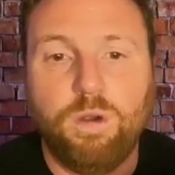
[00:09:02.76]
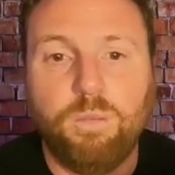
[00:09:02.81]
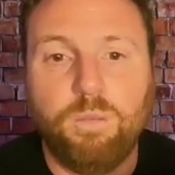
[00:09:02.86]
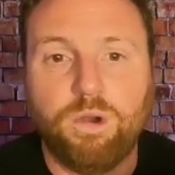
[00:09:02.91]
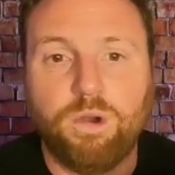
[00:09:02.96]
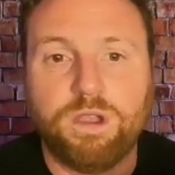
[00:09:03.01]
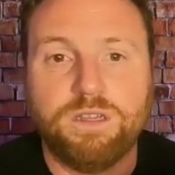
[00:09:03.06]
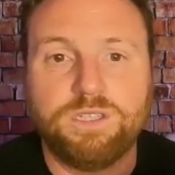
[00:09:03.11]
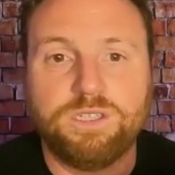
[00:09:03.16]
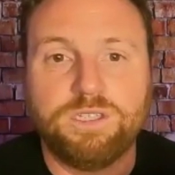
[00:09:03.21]

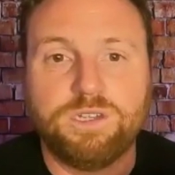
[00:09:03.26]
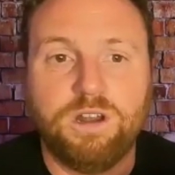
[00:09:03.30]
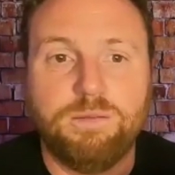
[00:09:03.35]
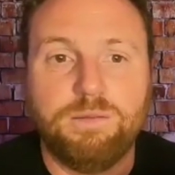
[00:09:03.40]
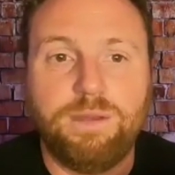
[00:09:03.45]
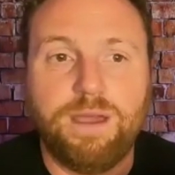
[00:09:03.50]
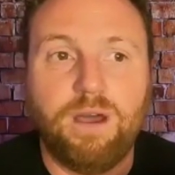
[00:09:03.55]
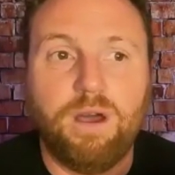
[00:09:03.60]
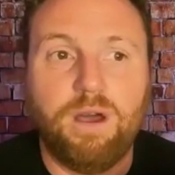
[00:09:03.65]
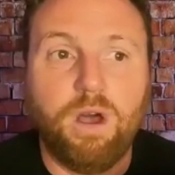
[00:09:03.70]
concerned
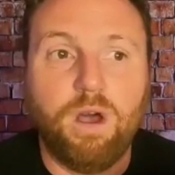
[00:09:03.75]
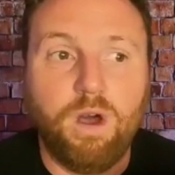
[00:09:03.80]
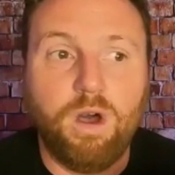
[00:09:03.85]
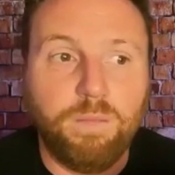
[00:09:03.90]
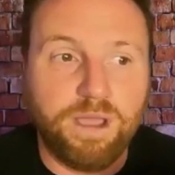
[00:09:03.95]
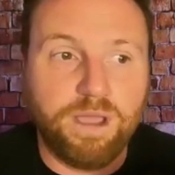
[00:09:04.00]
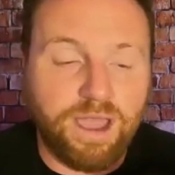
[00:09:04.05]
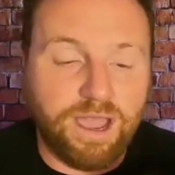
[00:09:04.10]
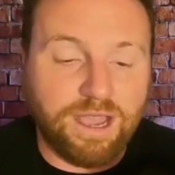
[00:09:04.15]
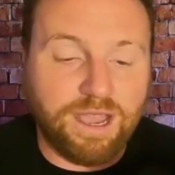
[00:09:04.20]
about, oh
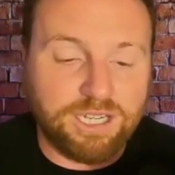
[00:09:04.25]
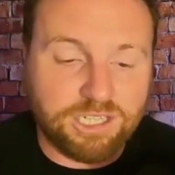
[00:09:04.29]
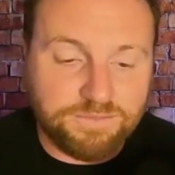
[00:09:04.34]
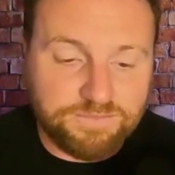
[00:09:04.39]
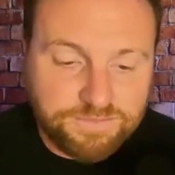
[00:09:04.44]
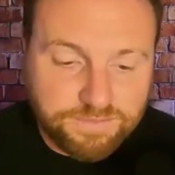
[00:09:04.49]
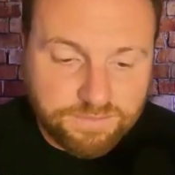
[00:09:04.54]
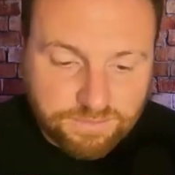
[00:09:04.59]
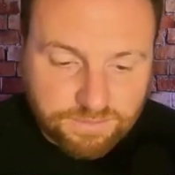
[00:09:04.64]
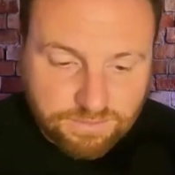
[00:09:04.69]
my gosh,
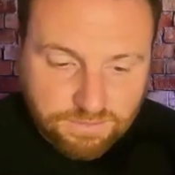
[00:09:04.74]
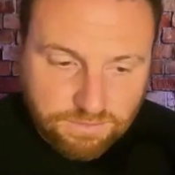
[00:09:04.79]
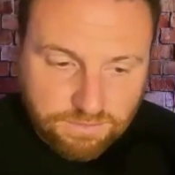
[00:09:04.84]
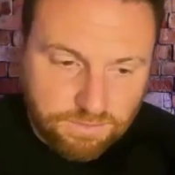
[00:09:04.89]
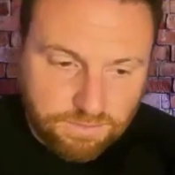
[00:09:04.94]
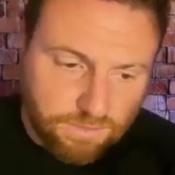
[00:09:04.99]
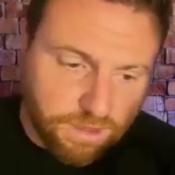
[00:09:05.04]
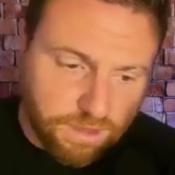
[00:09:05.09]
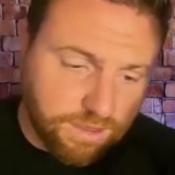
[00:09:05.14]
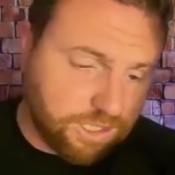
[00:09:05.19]

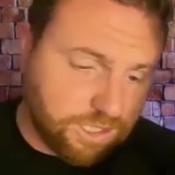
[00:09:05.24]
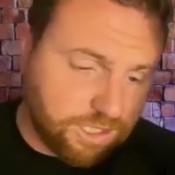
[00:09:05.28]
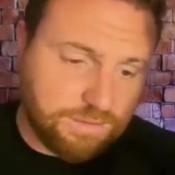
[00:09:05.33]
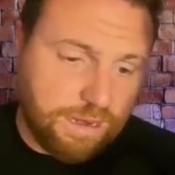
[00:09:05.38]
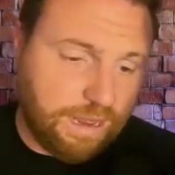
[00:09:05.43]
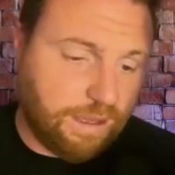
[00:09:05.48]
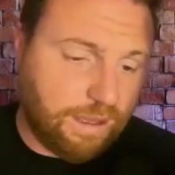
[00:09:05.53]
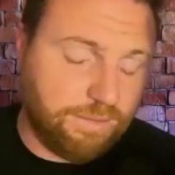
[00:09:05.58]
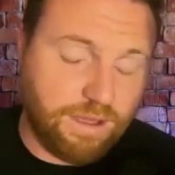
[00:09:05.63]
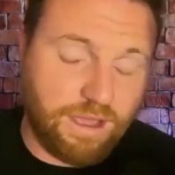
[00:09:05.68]
this is
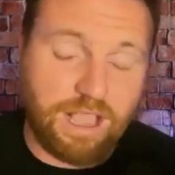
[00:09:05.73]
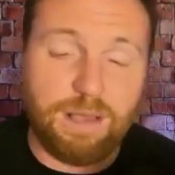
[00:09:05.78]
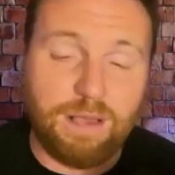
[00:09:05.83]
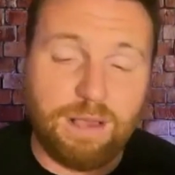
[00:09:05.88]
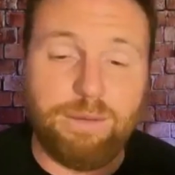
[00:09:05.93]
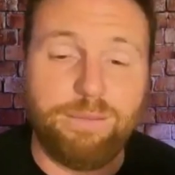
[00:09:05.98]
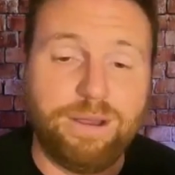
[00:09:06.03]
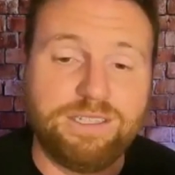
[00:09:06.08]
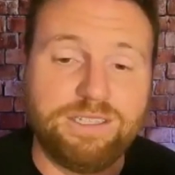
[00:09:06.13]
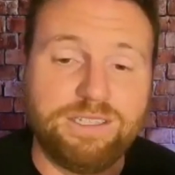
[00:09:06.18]
now a couple of
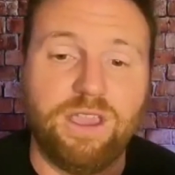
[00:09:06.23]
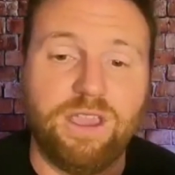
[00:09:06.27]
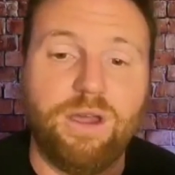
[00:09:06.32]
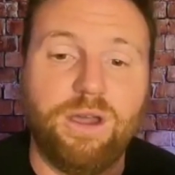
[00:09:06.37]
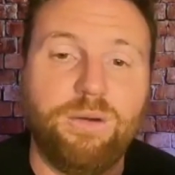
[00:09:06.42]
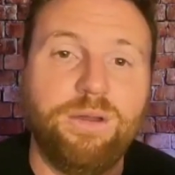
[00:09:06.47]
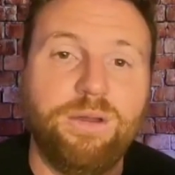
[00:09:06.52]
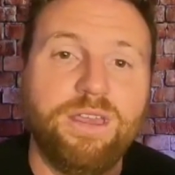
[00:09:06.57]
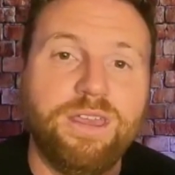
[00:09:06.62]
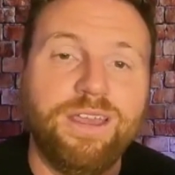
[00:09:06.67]
months ago.